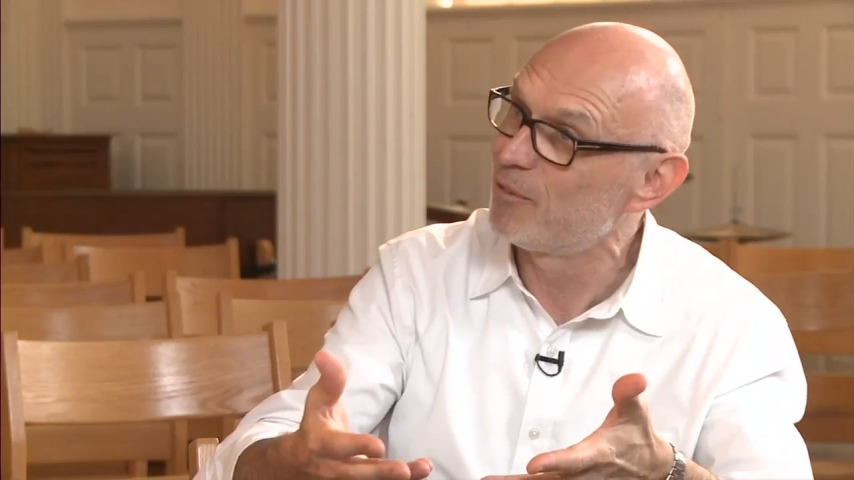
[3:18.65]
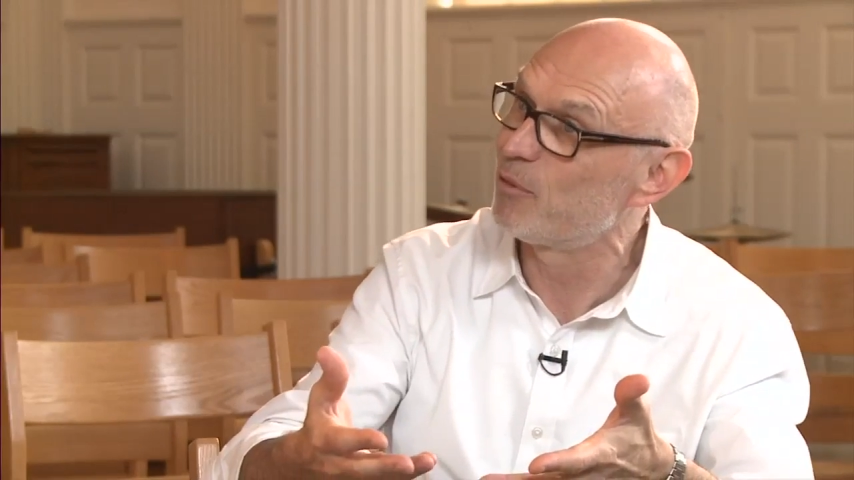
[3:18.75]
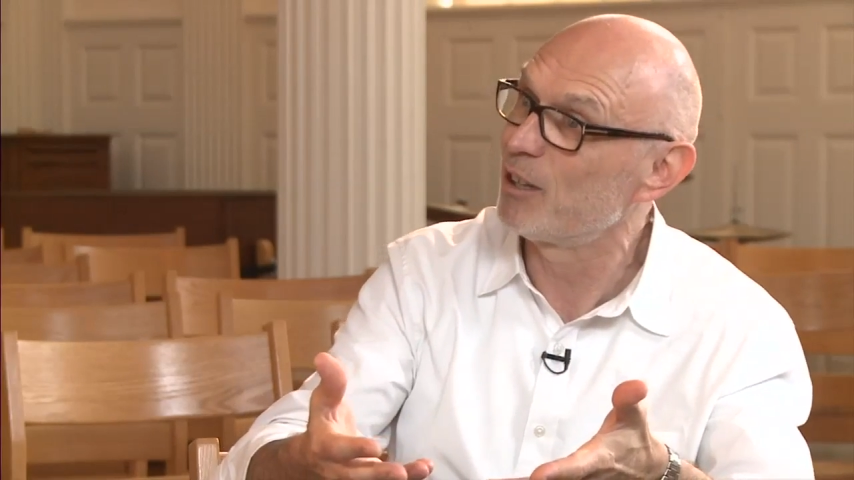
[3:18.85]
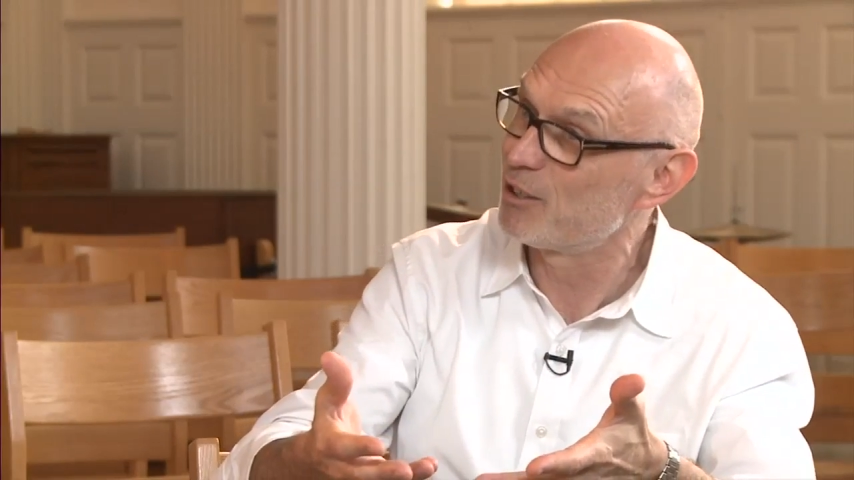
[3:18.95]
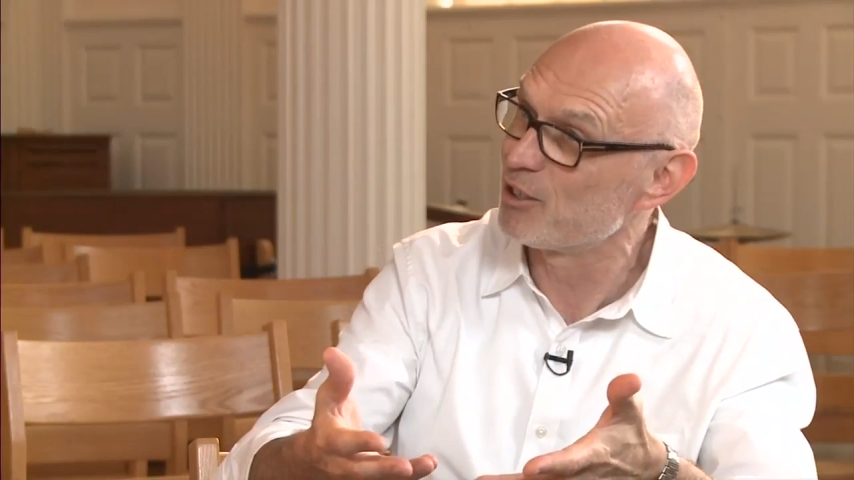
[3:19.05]

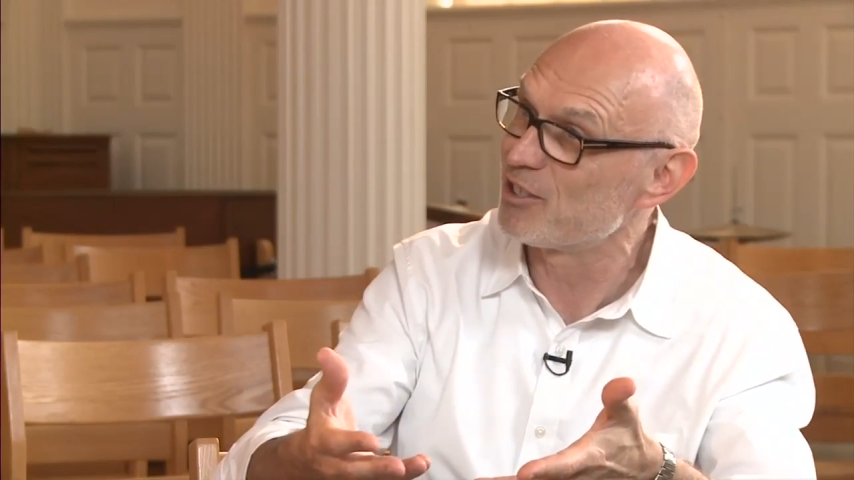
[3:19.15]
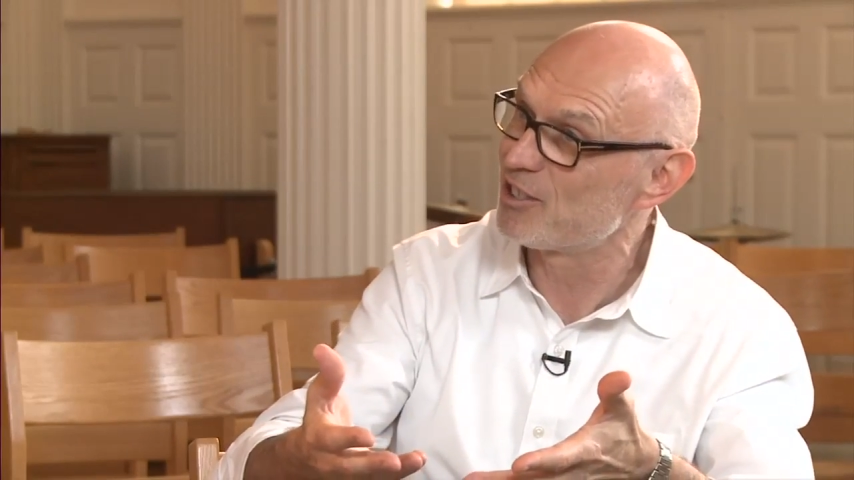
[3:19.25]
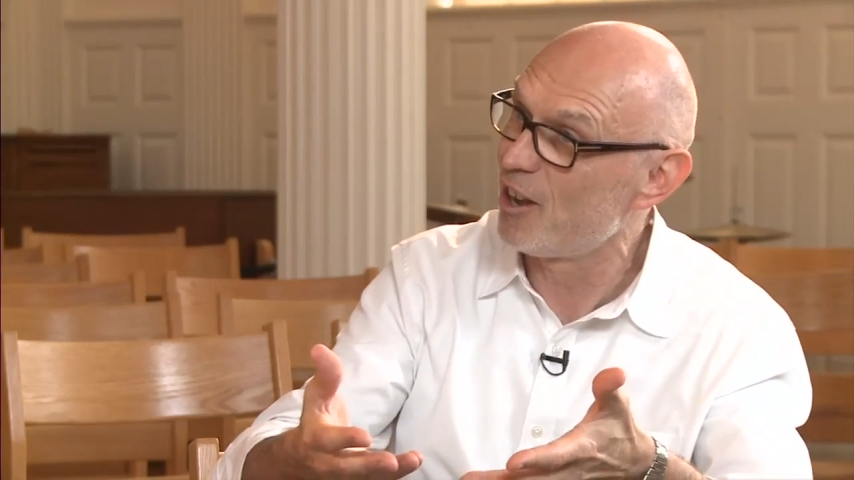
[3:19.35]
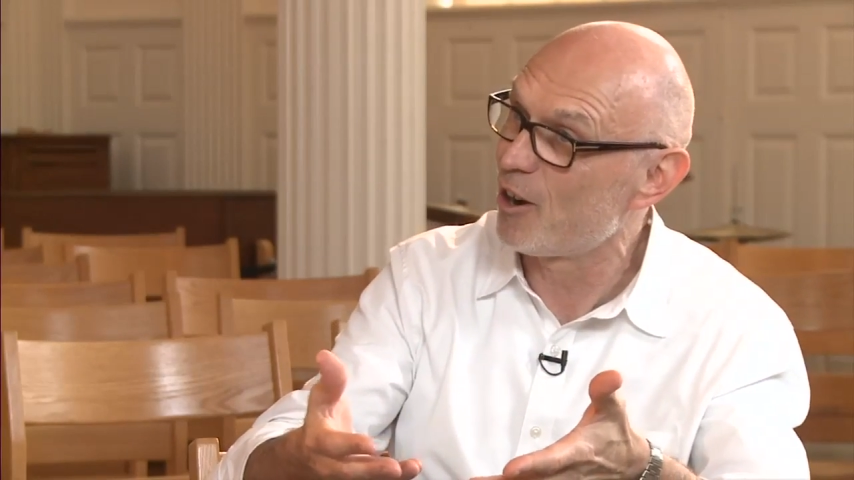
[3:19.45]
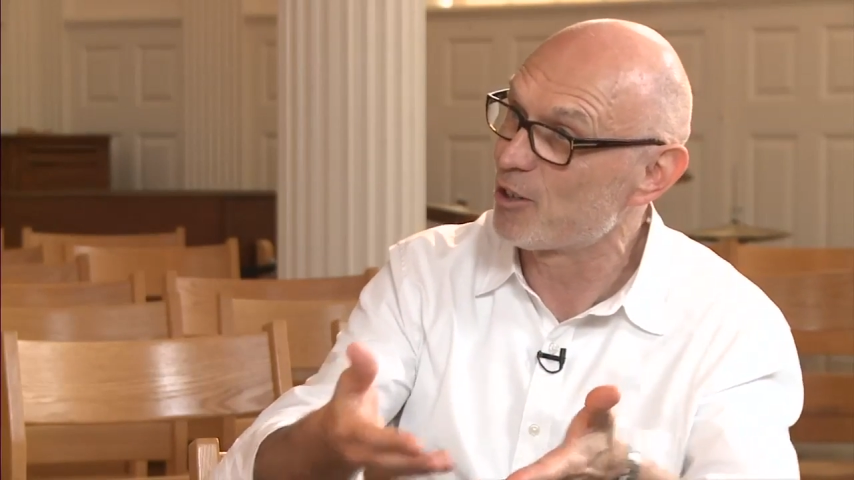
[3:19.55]

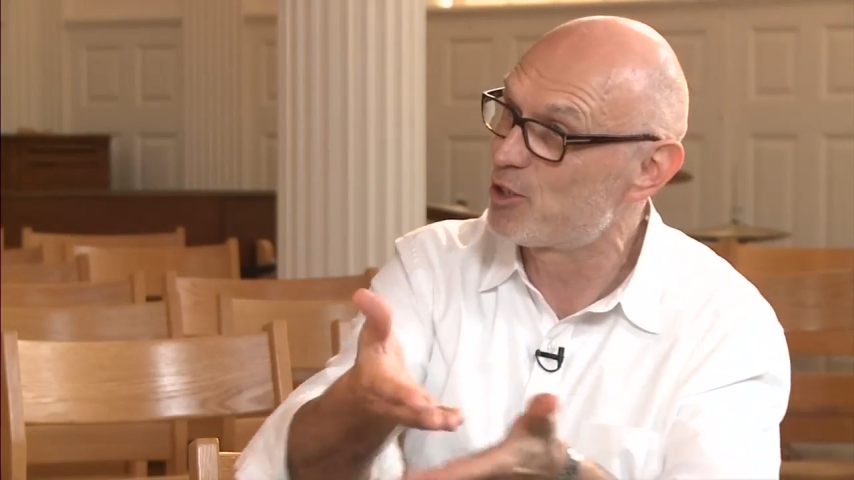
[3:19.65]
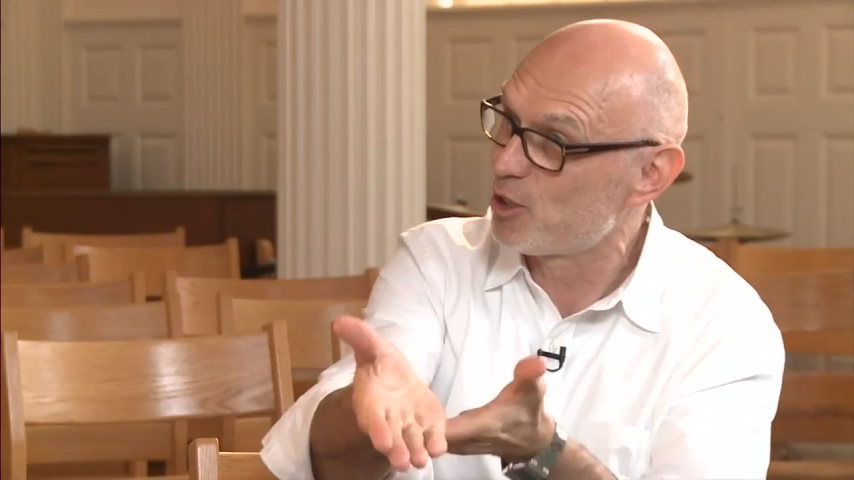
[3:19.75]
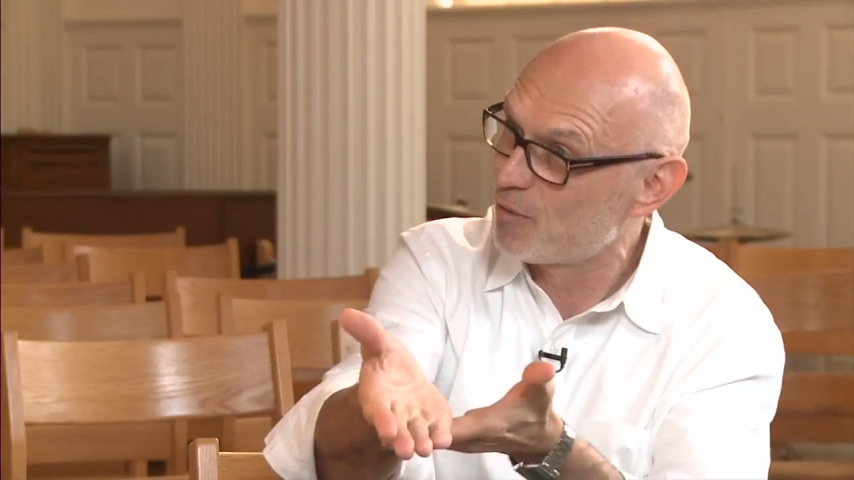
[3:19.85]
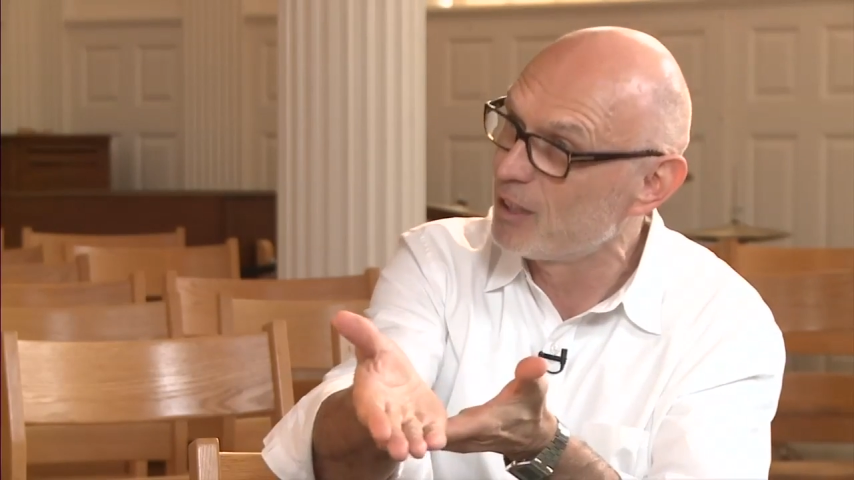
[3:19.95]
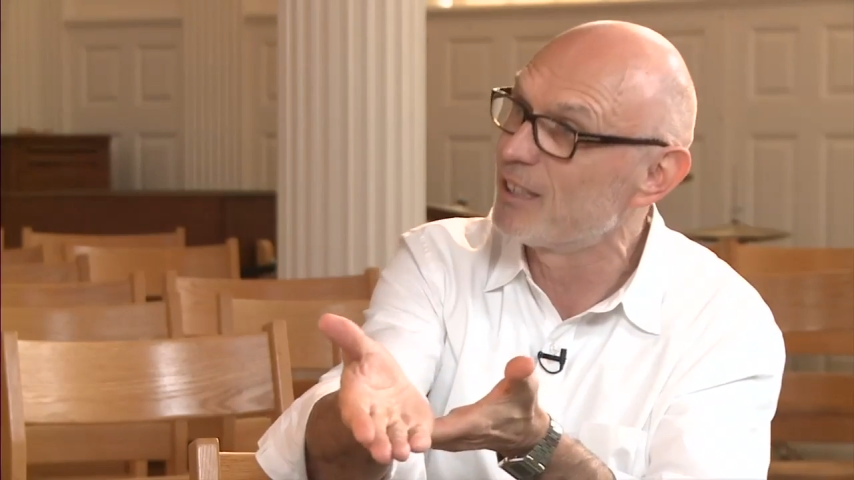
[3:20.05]
religions are,
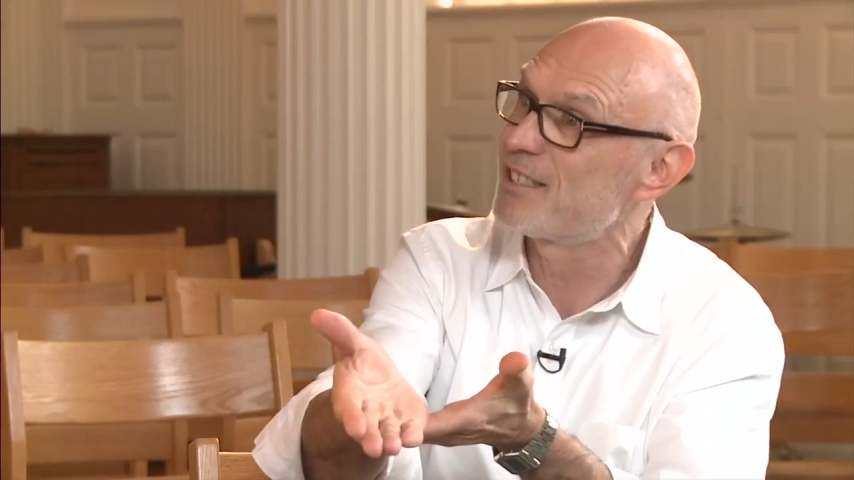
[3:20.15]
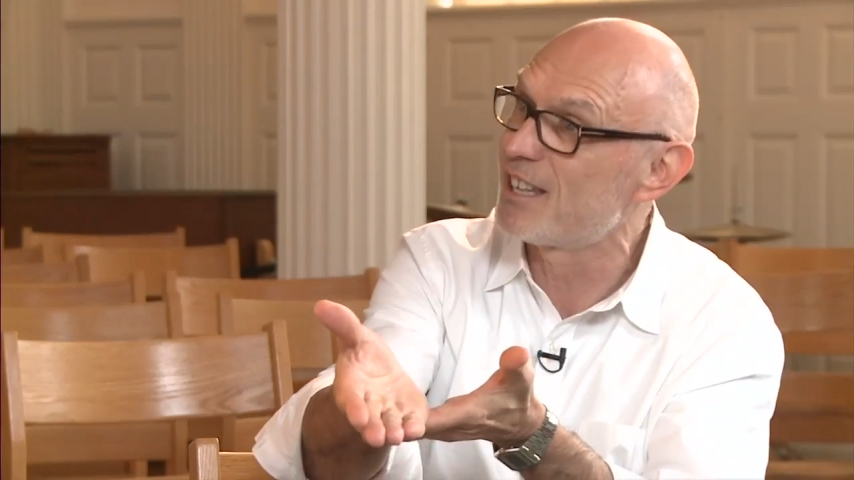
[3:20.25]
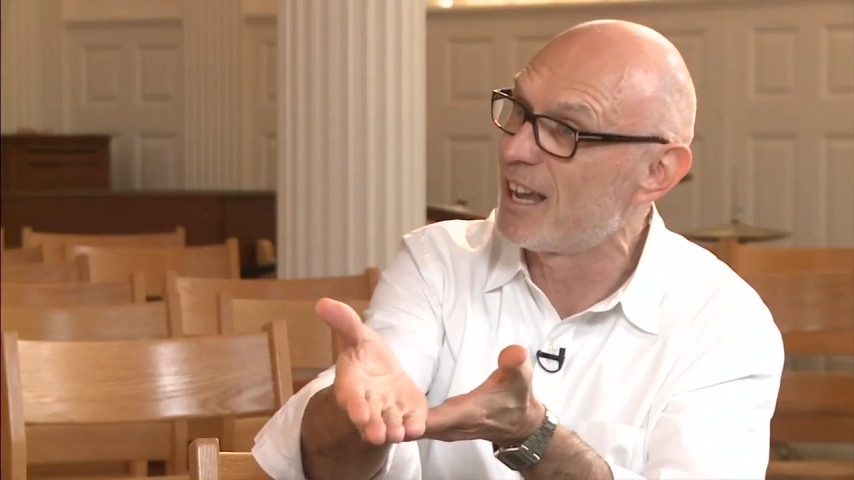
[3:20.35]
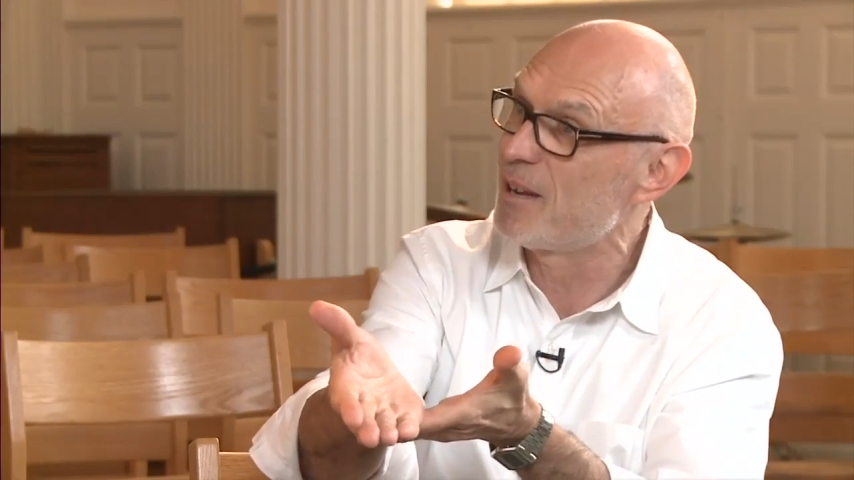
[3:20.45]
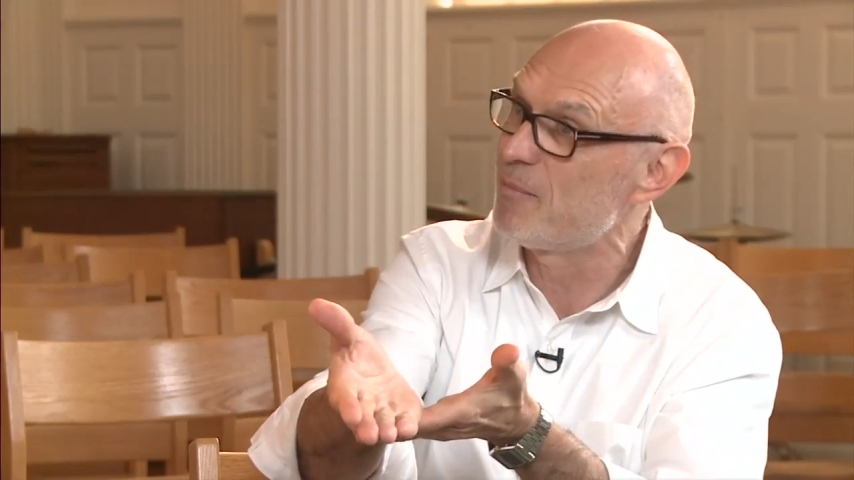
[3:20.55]
serving the
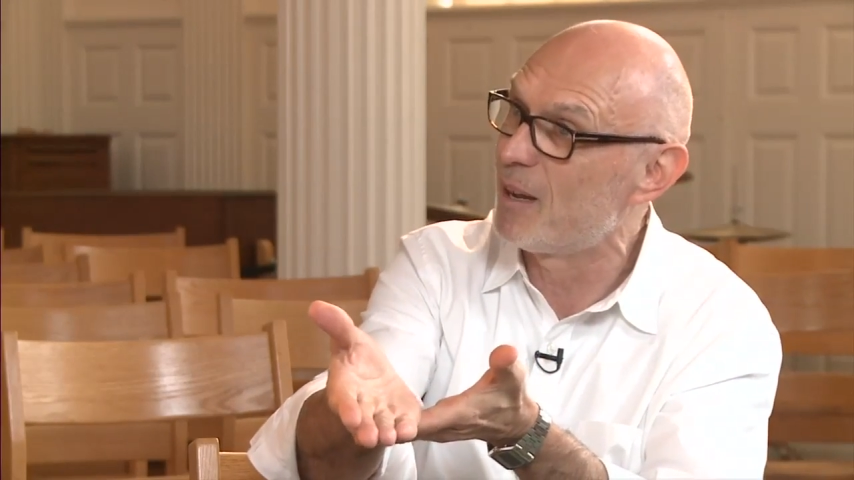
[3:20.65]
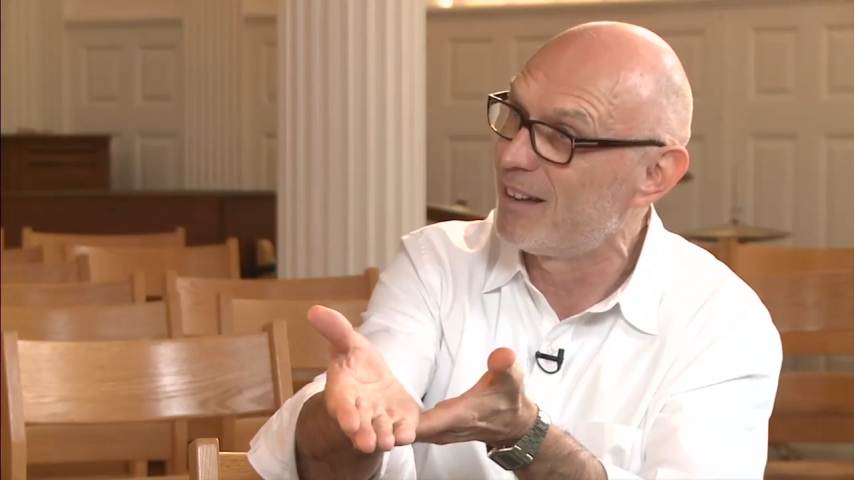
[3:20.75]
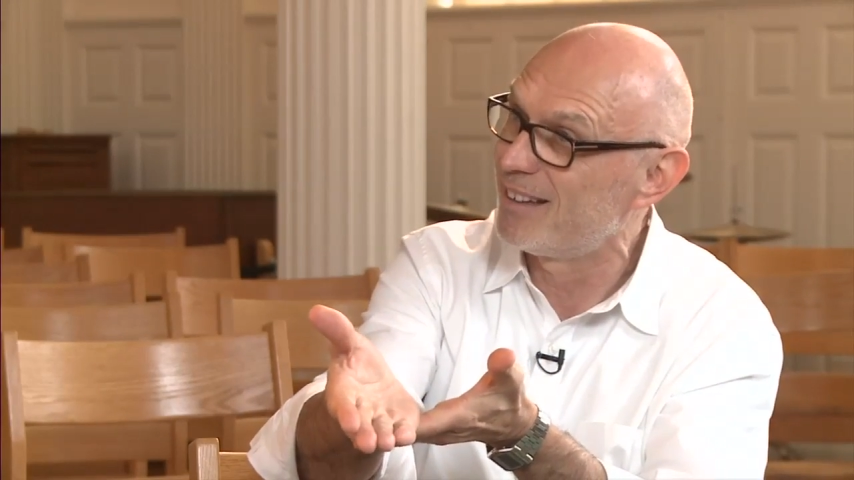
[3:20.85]
same,